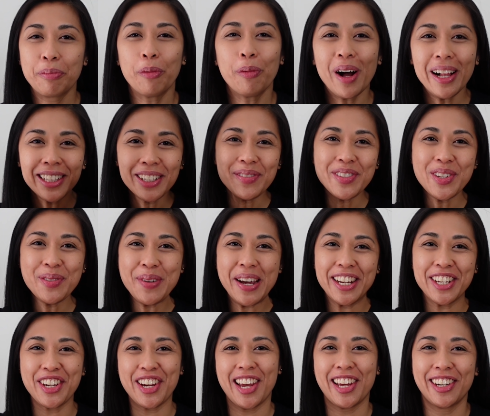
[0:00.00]
Welcome to
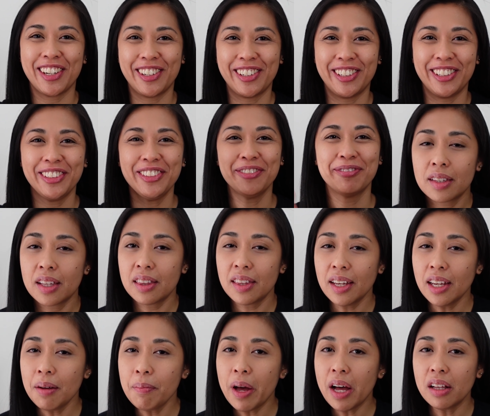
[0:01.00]
my channel. The
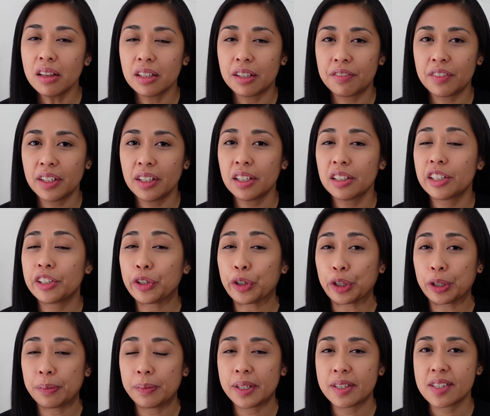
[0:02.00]
thing about living in an
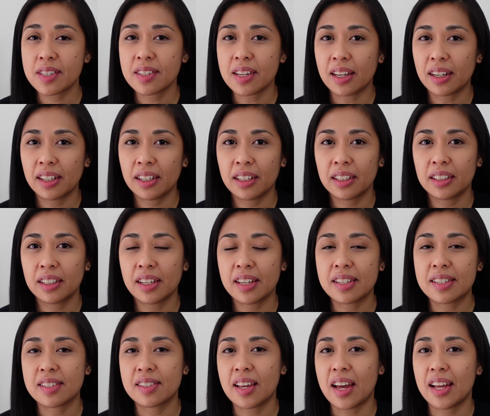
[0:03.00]
urban setting
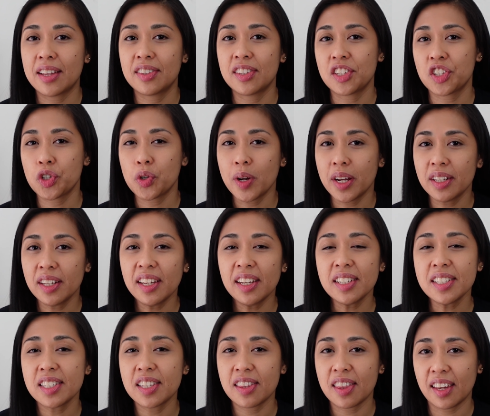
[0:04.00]
is that the
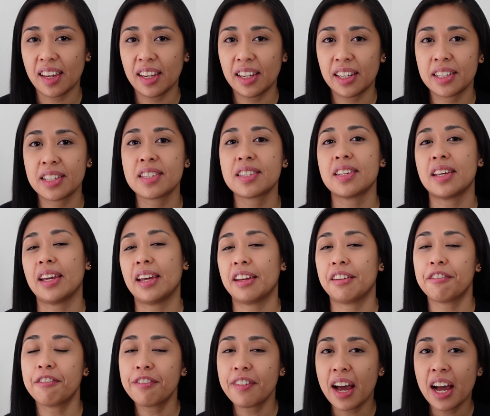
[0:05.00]
trendiest things
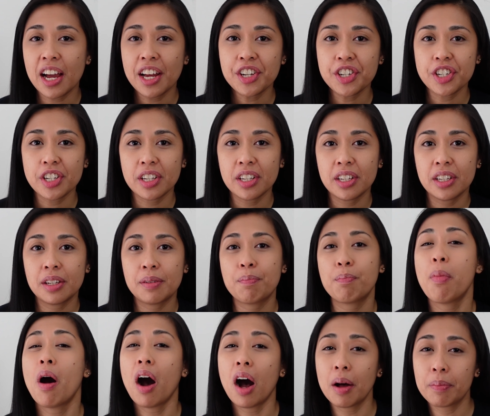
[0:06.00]
in fashion,
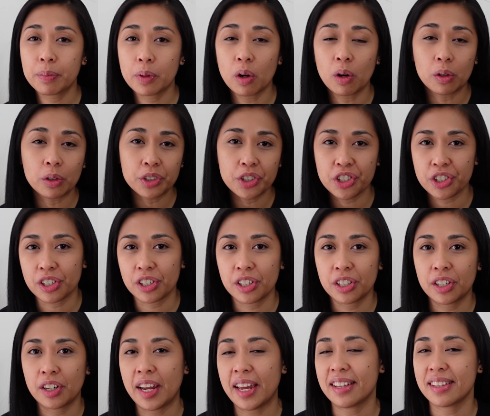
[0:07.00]
pop
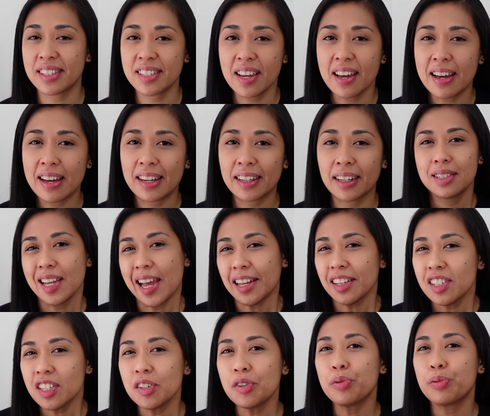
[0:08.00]
culture, and tech
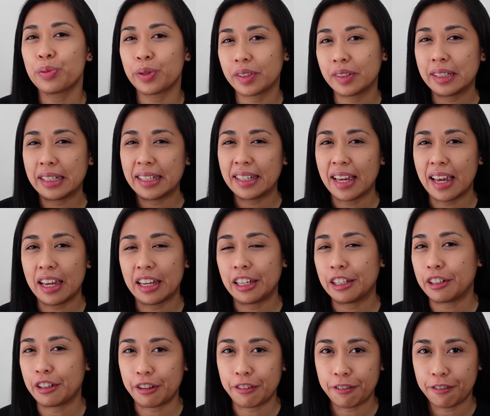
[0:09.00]
tend to really get
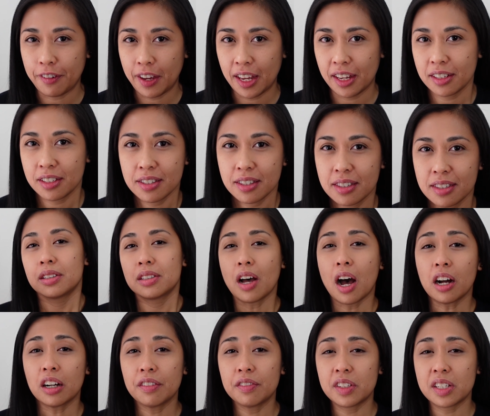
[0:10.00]
in your face.
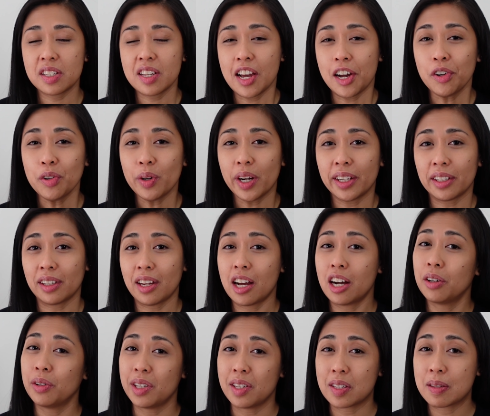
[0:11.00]
Talk of the town right
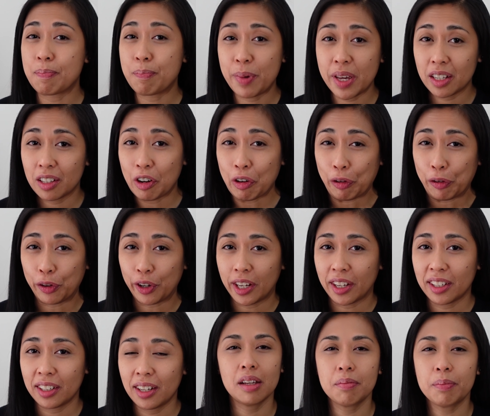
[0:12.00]
now is
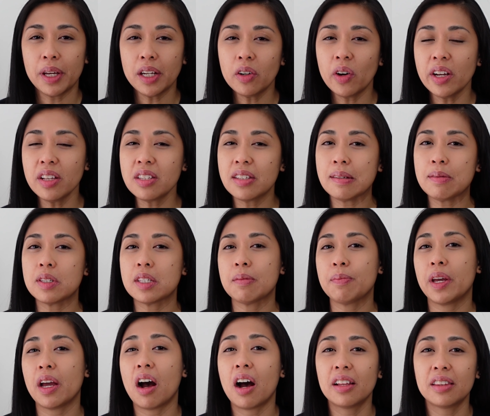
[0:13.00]
Bitcoin, and Bitcoin seems to
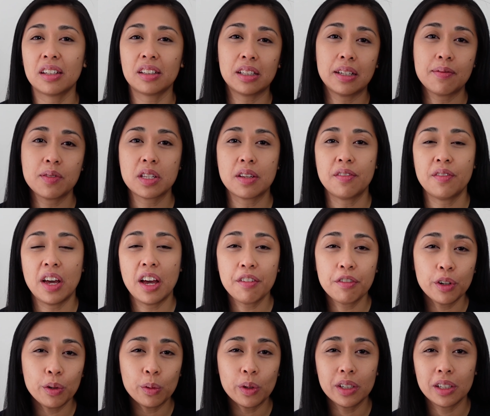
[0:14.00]
be on the lips of
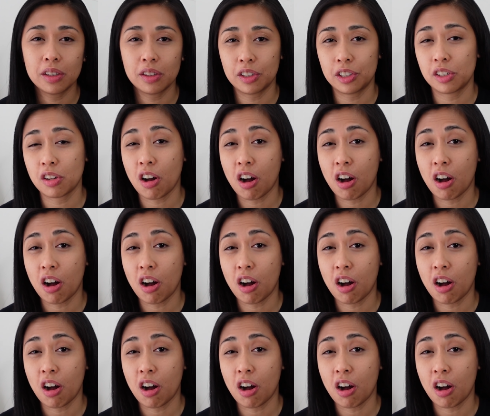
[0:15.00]
everyone and their